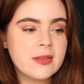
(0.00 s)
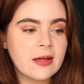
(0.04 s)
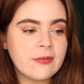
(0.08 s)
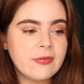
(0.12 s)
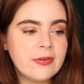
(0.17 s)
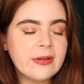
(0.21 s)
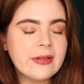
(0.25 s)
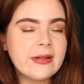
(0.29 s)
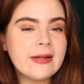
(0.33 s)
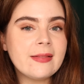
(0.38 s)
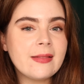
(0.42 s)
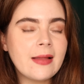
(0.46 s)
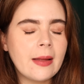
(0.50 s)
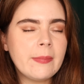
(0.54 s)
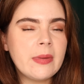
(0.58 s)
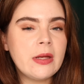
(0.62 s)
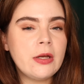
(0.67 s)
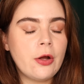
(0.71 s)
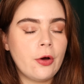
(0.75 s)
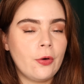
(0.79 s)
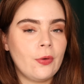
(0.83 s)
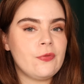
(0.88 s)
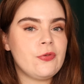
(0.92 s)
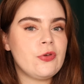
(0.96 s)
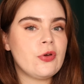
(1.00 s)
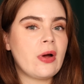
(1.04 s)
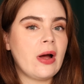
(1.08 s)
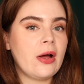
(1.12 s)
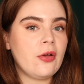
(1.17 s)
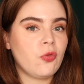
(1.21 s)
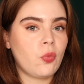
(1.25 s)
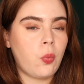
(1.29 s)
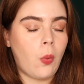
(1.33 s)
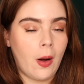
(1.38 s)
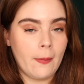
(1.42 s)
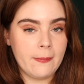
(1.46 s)
Definitely let me know if you
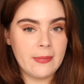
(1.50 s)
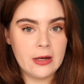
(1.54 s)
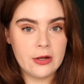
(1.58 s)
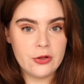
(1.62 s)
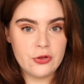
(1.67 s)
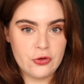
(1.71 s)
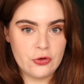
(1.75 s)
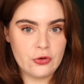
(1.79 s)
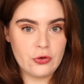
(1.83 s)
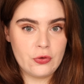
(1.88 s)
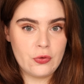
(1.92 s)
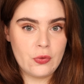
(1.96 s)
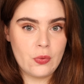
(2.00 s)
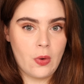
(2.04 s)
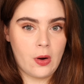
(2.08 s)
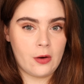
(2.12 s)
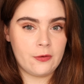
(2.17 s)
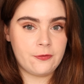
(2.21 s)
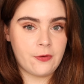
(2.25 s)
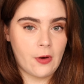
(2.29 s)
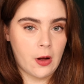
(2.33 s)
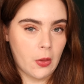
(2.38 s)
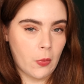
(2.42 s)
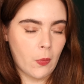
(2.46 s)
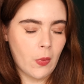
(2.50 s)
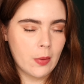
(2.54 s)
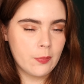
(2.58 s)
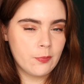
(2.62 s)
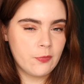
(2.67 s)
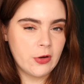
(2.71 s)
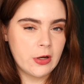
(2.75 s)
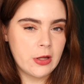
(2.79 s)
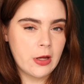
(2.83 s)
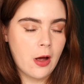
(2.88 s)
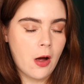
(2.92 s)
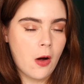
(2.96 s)
guys want me to do a follow-up
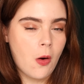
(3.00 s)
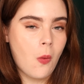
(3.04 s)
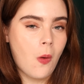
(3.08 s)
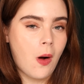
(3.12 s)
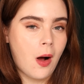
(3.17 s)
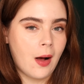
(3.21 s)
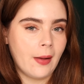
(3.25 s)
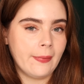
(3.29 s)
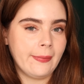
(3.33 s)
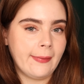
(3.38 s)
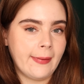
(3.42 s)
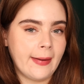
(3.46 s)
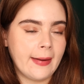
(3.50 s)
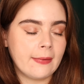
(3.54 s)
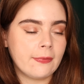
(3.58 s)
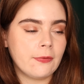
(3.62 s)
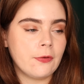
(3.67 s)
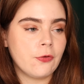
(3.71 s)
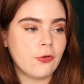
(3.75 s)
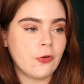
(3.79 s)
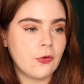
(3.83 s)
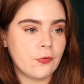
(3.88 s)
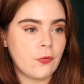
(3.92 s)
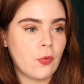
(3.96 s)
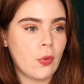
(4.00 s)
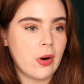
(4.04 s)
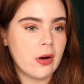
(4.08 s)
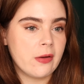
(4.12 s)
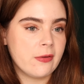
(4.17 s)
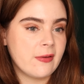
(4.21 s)
video on like the Sephora